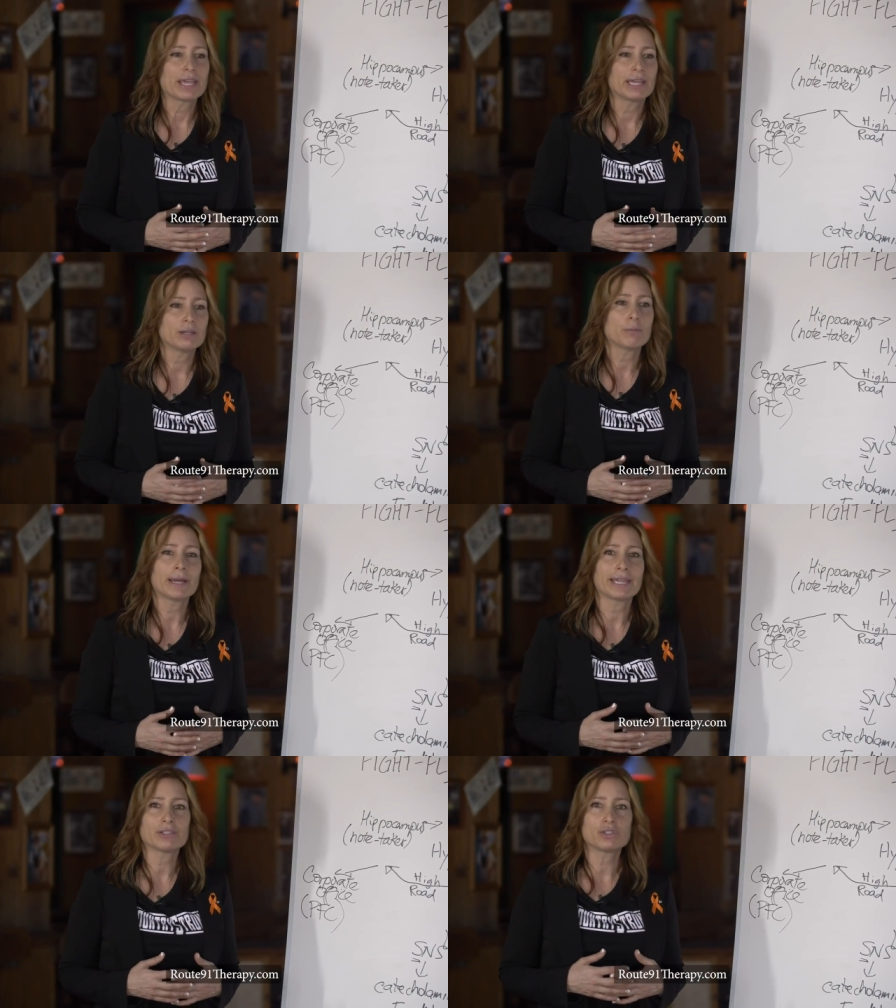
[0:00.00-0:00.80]
And
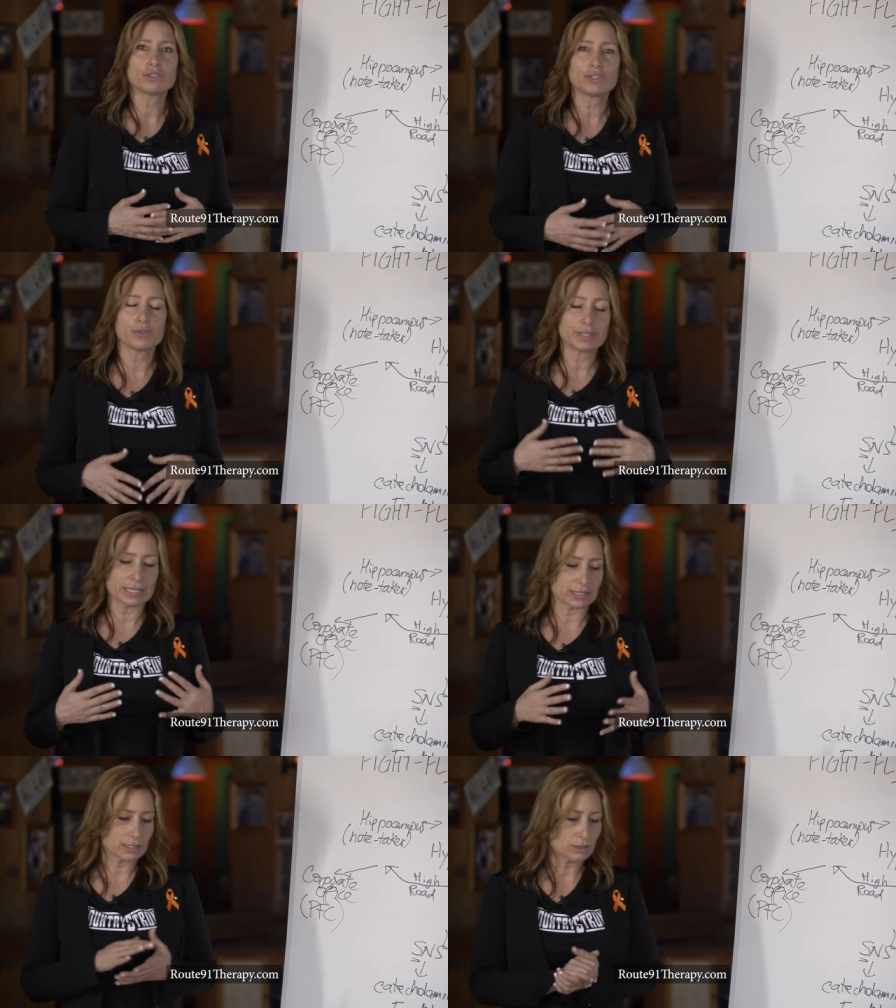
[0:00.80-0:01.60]
my answer to you
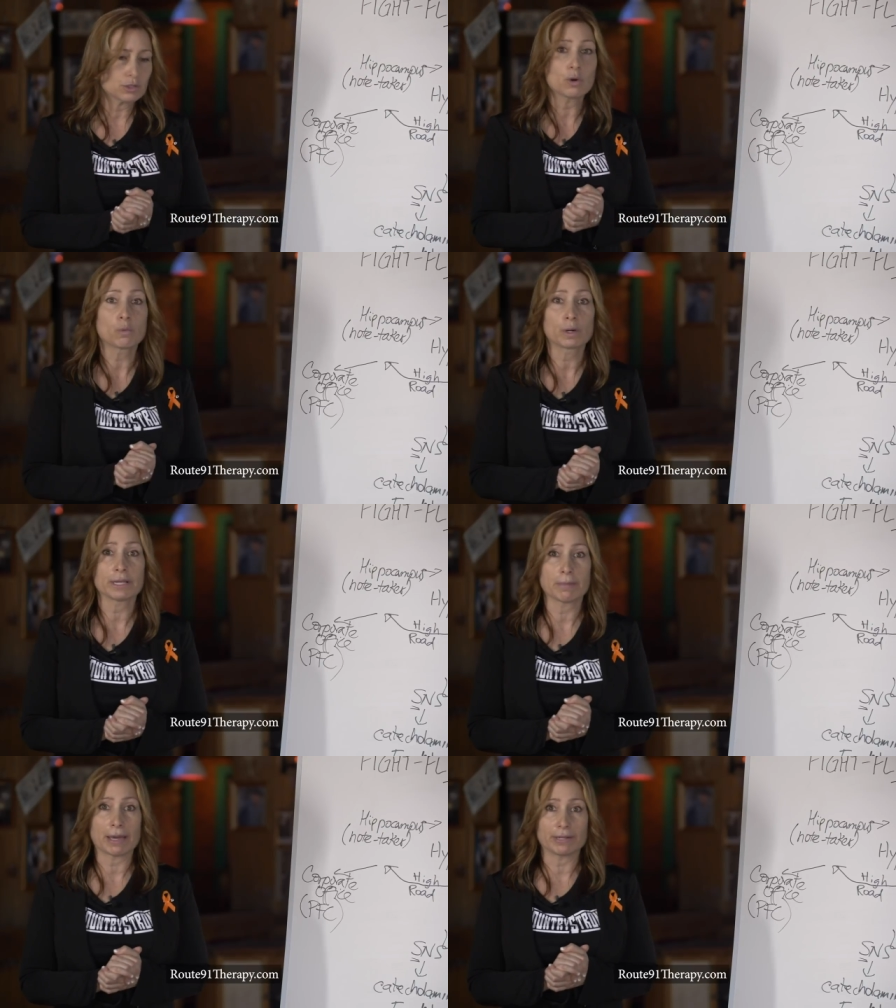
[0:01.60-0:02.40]
is this don't
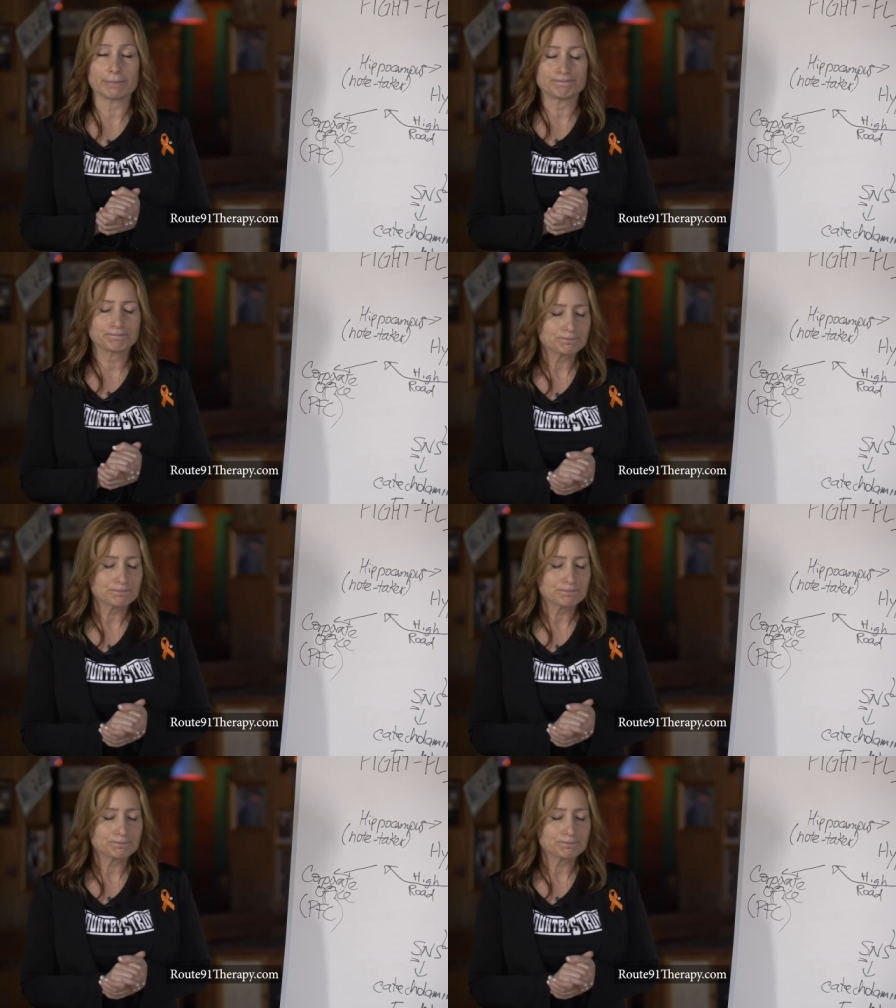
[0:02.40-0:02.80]
worry about it.